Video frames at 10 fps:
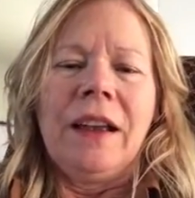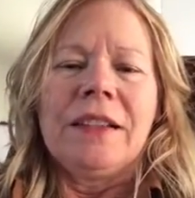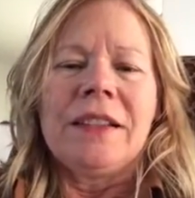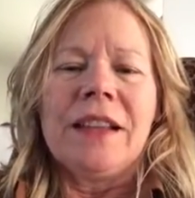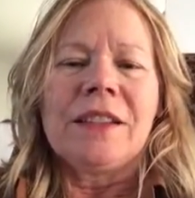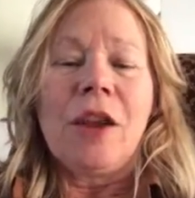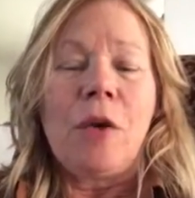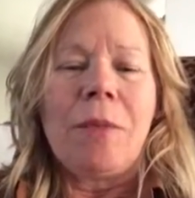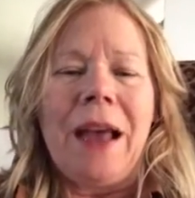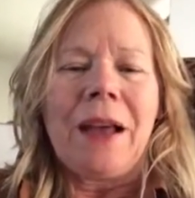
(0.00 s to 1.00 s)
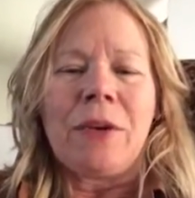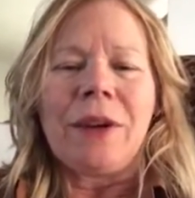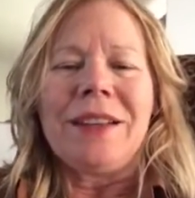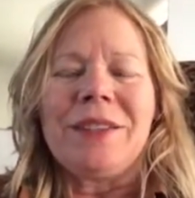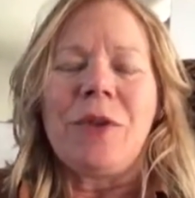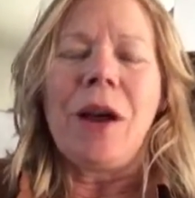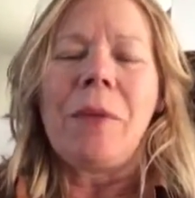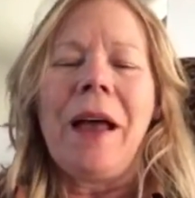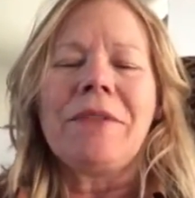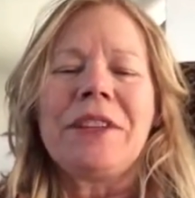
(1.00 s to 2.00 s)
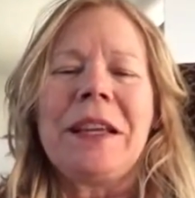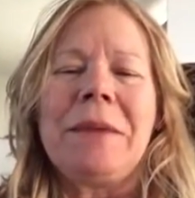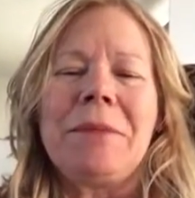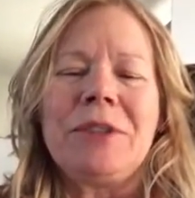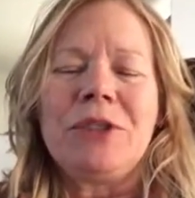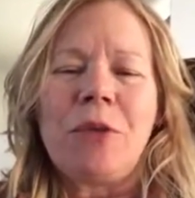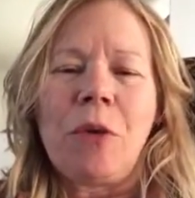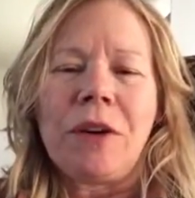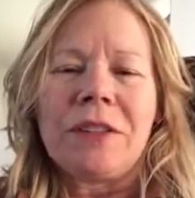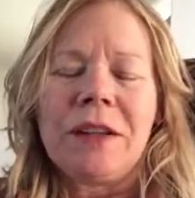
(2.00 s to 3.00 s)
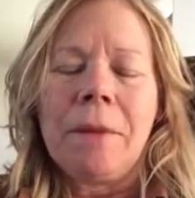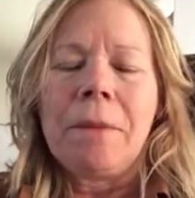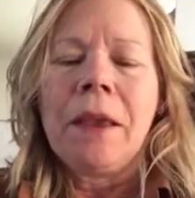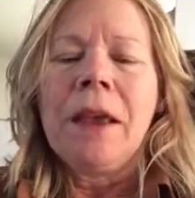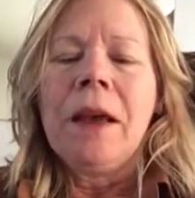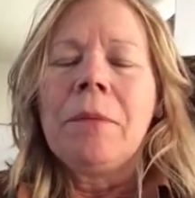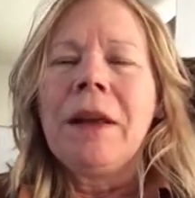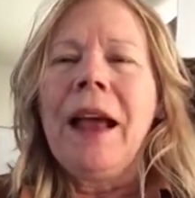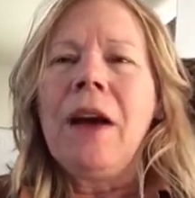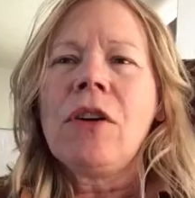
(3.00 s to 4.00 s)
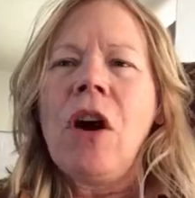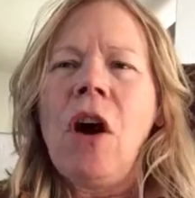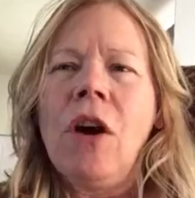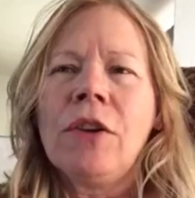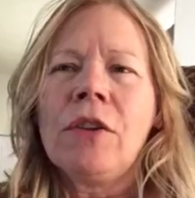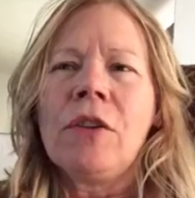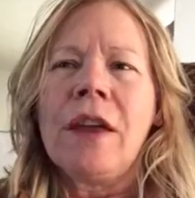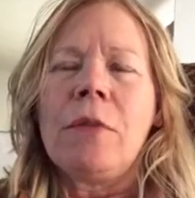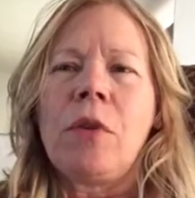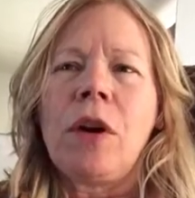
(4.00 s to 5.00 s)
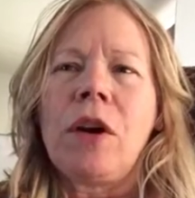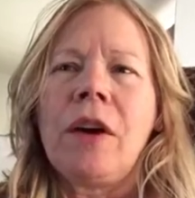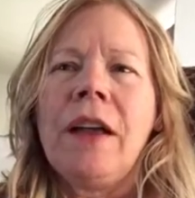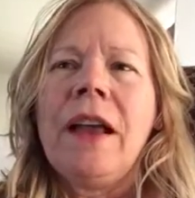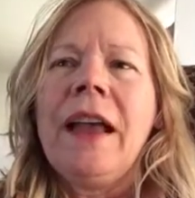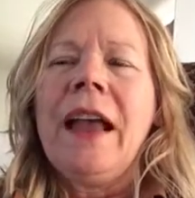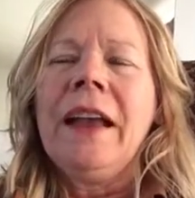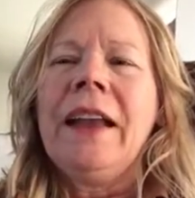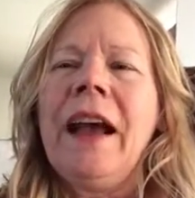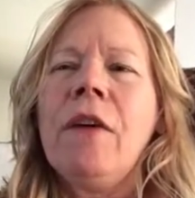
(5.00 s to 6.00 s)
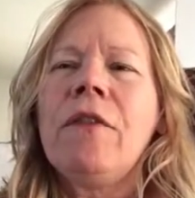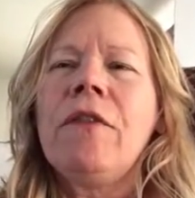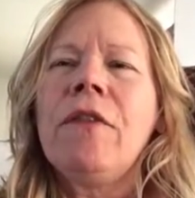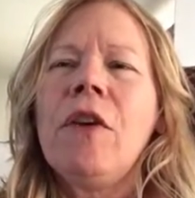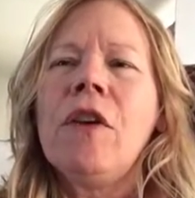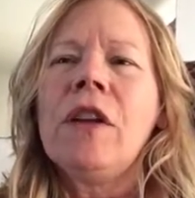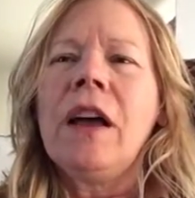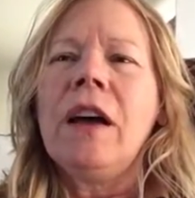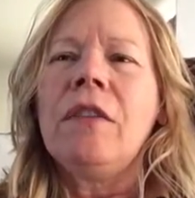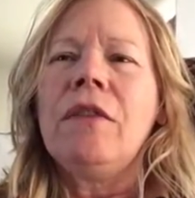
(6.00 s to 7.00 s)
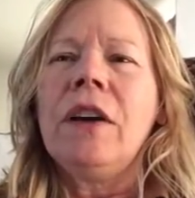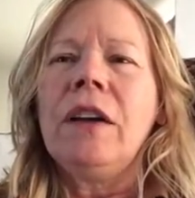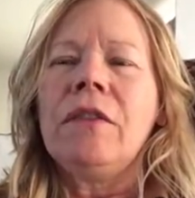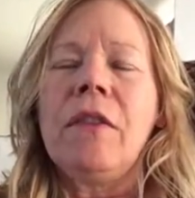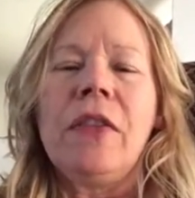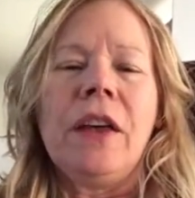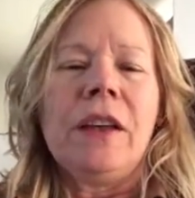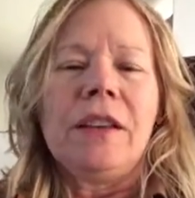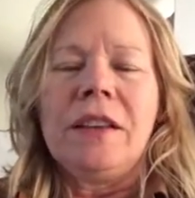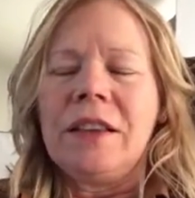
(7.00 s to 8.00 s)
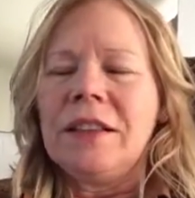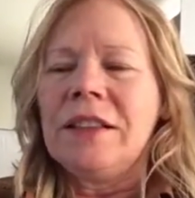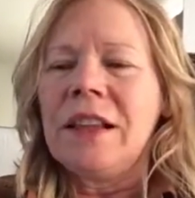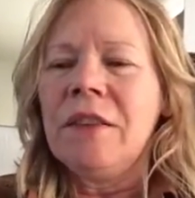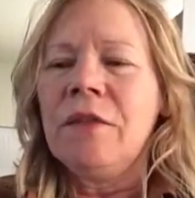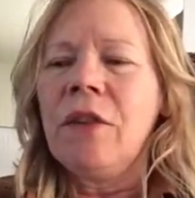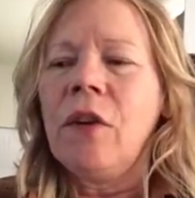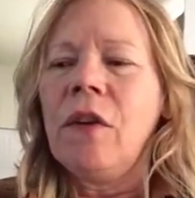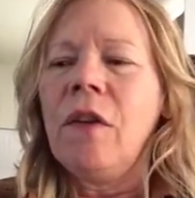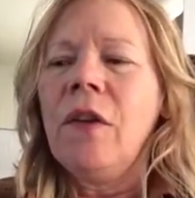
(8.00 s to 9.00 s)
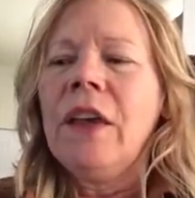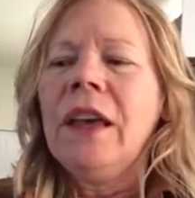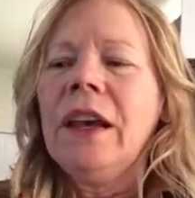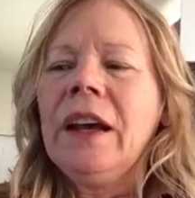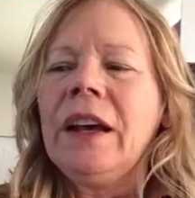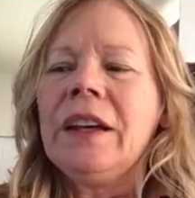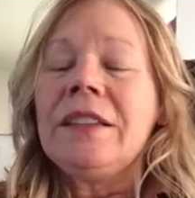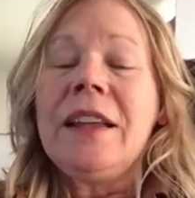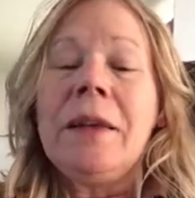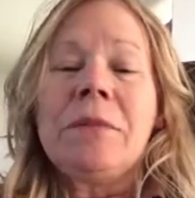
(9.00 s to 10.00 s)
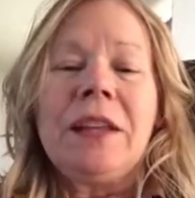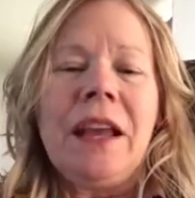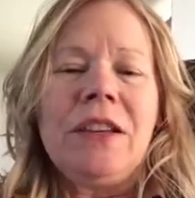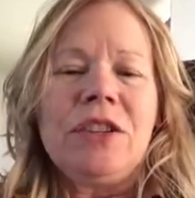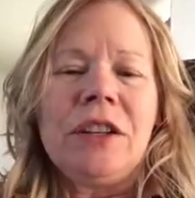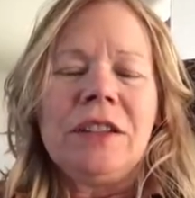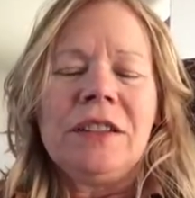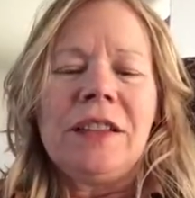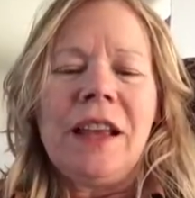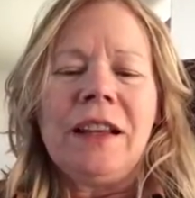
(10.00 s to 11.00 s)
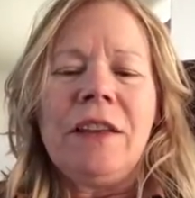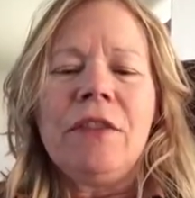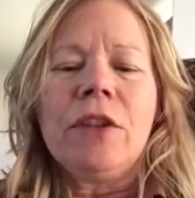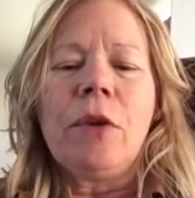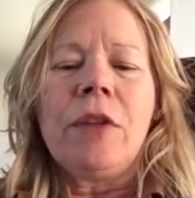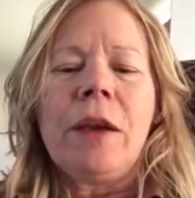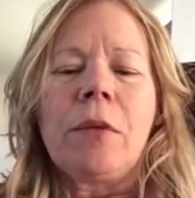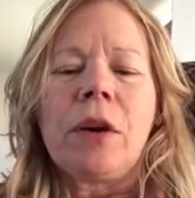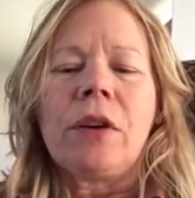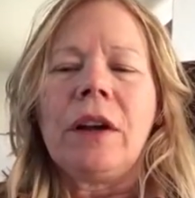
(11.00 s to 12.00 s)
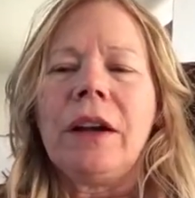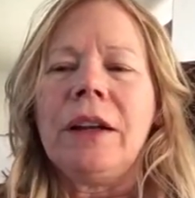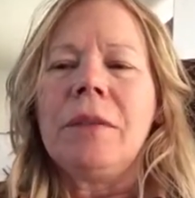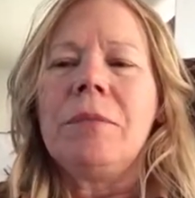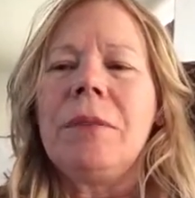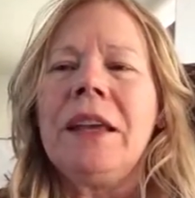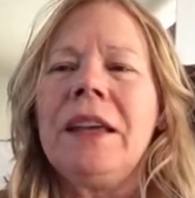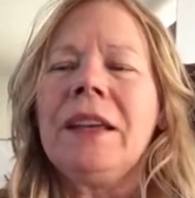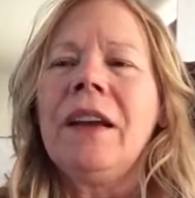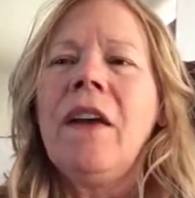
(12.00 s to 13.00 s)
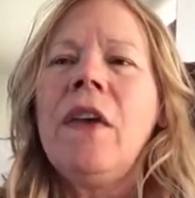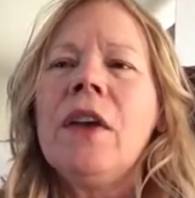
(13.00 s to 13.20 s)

It says low battery, so I'll have to keep it short. But how carnal they were, and how full of the sinful temptations, and even though they were being